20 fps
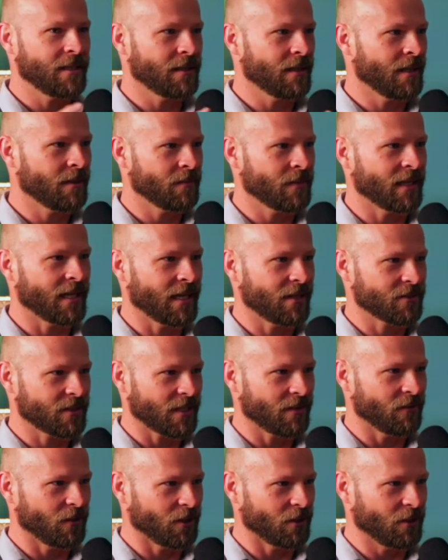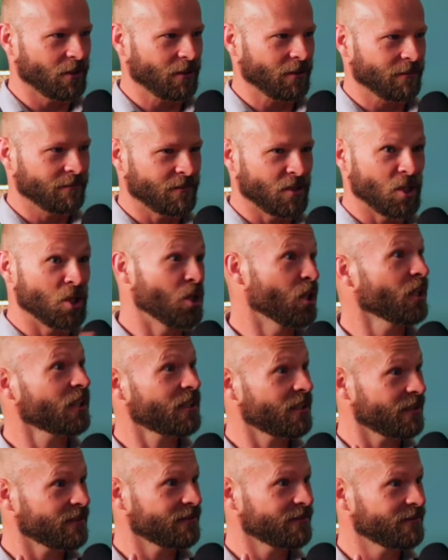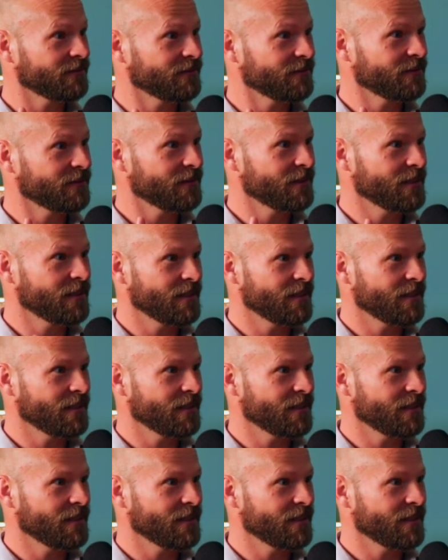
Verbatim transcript: At my house, I have a little nook, mm -hmm.